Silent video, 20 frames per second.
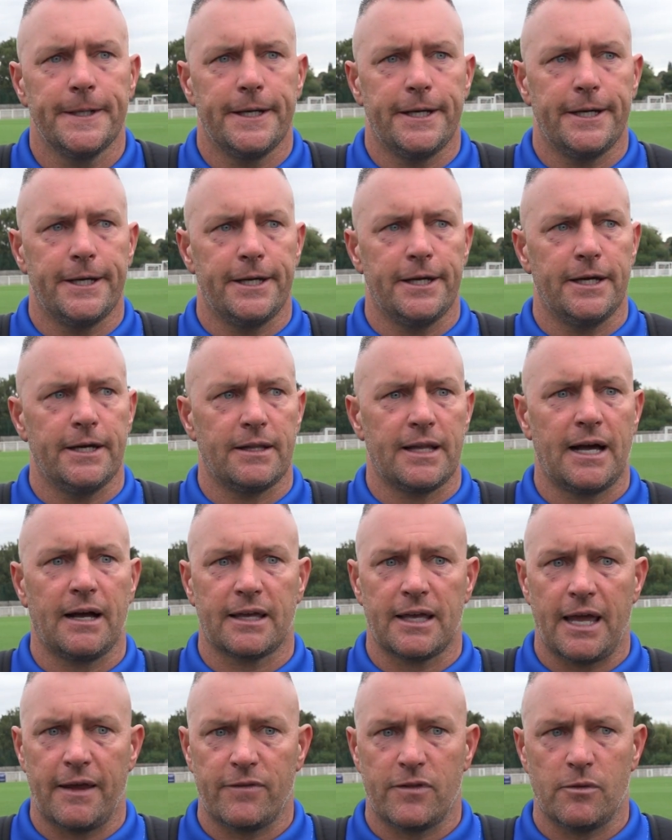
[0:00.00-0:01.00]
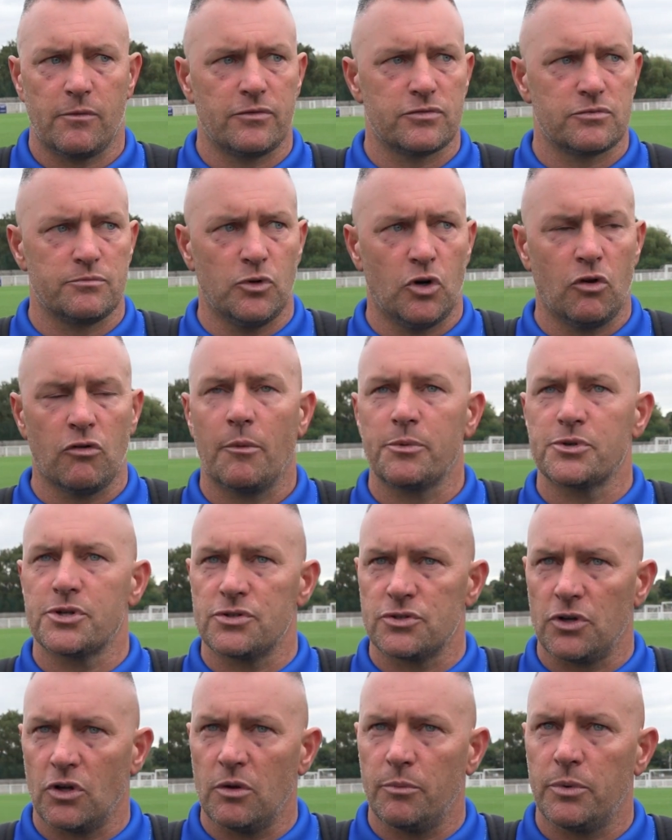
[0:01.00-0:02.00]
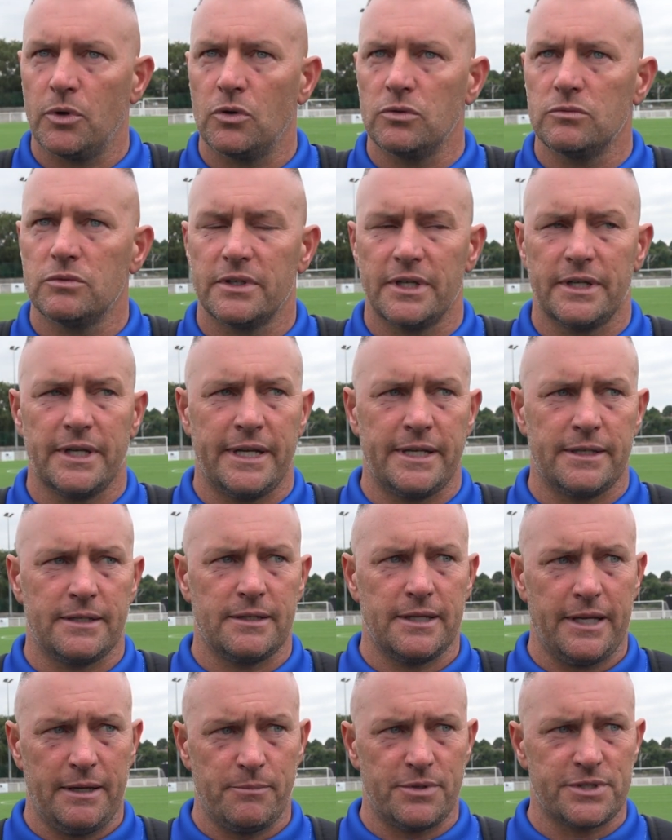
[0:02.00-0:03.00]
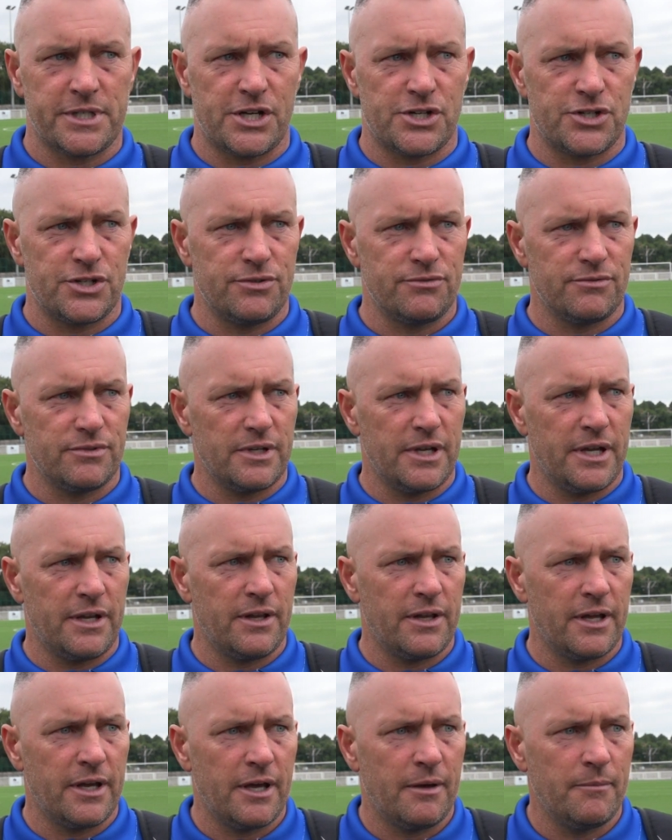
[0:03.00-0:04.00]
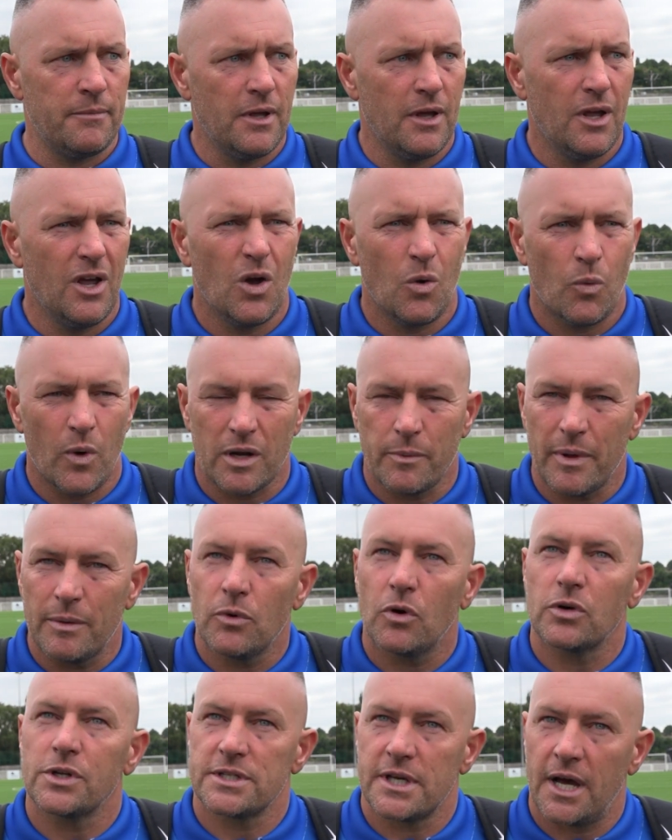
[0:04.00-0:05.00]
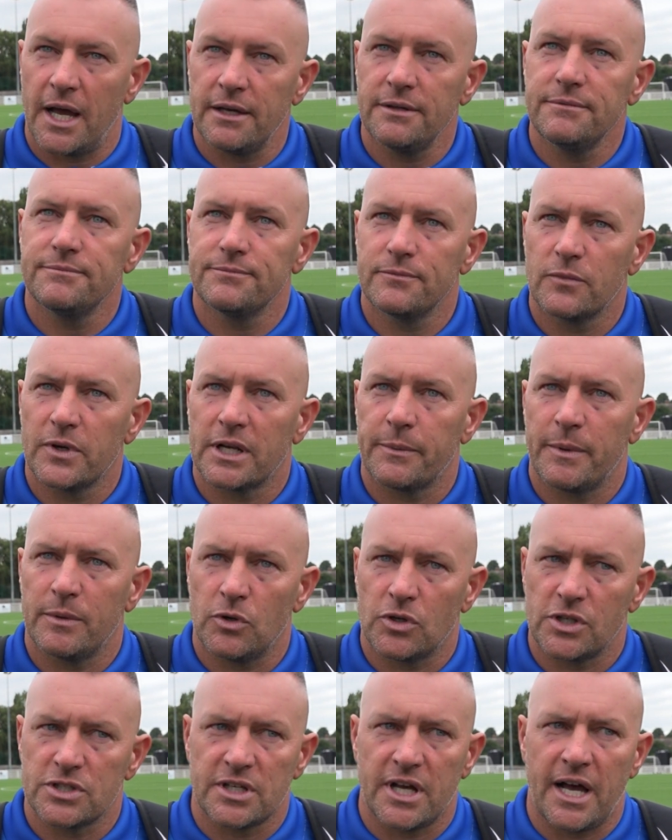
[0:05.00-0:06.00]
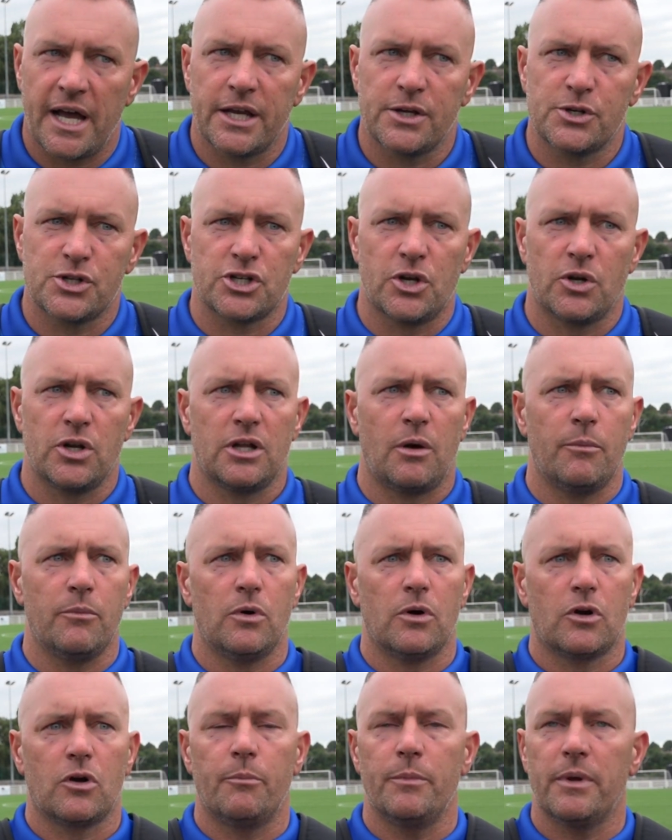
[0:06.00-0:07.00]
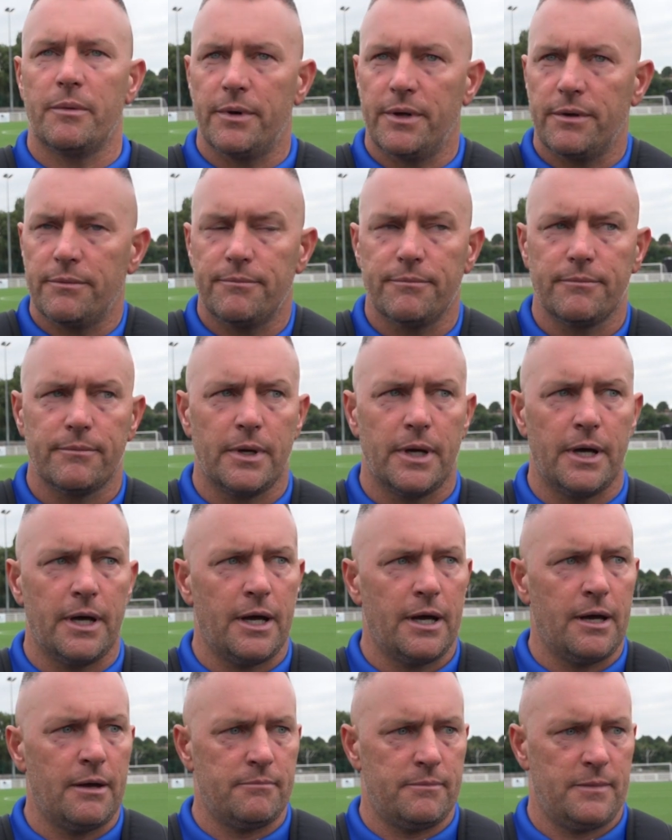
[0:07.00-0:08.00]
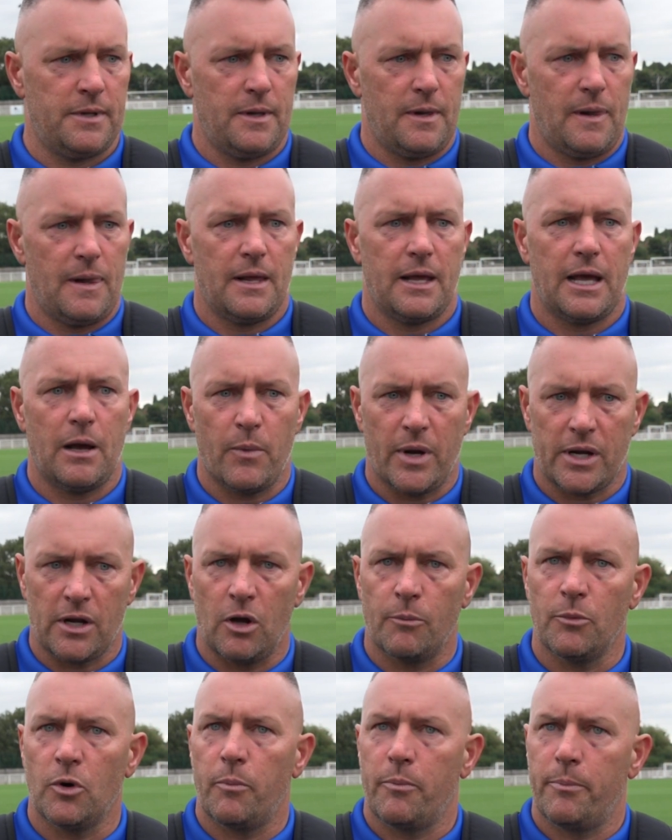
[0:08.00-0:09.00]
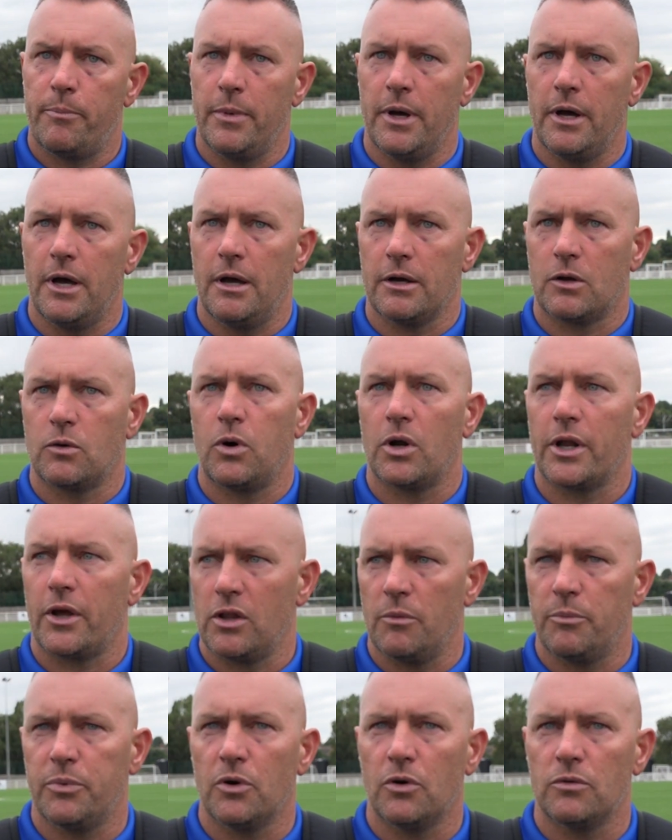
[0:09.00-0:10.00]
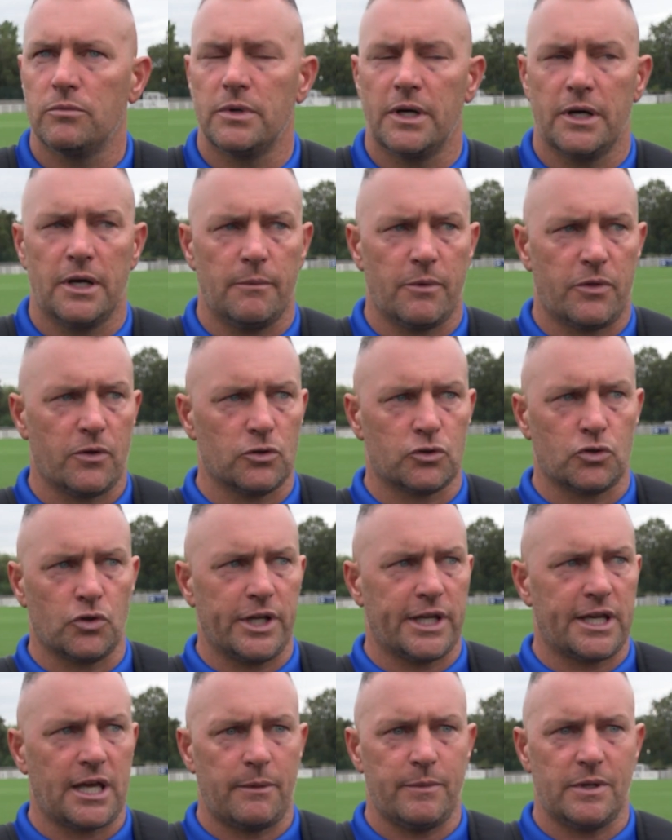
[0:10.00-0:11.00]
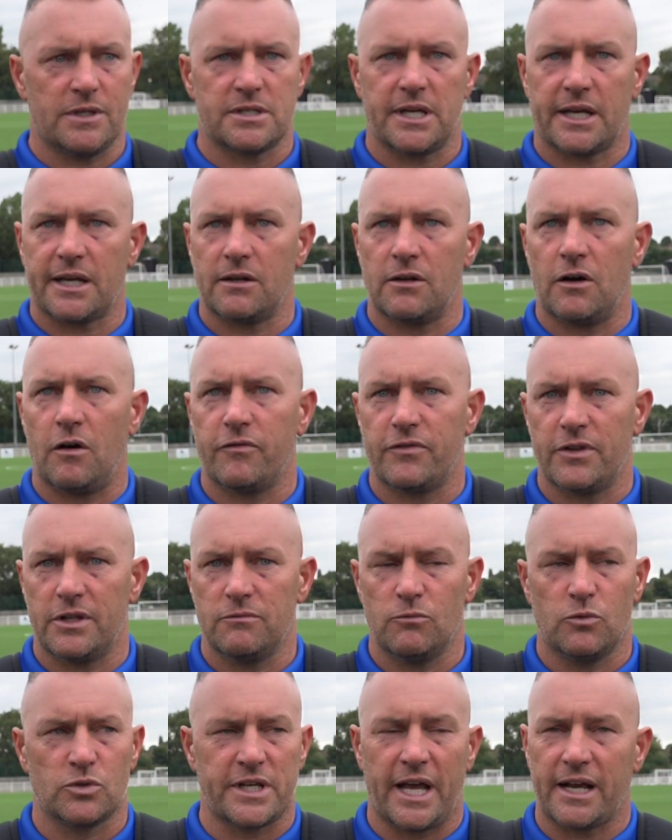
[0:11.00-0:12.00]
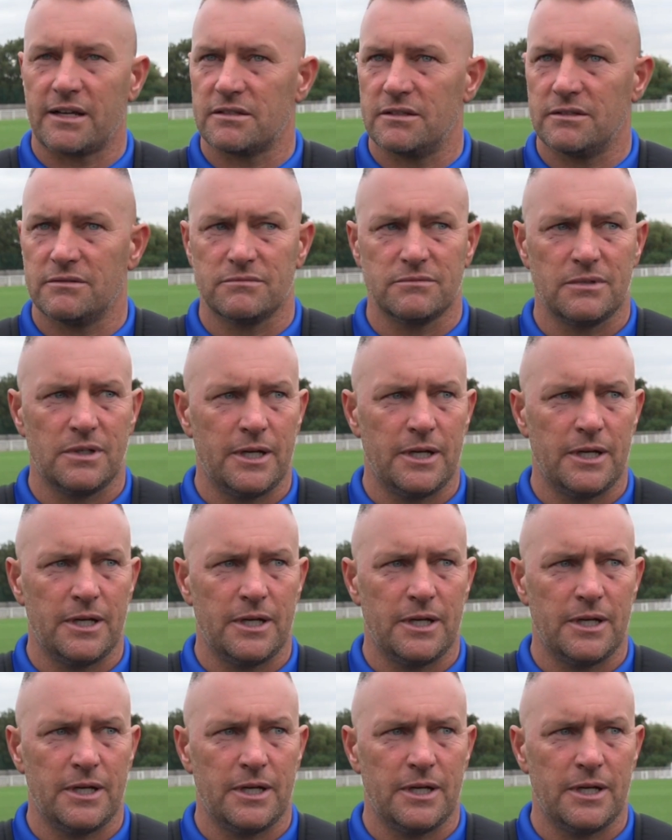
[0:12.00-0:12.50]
That gave them more options on the ball in possession, and we had a bit more desire. We had a bit more desire, showed a lot more commitment, and we had a lot more quality on the ball. I thought Dunny came in second half, was excellent.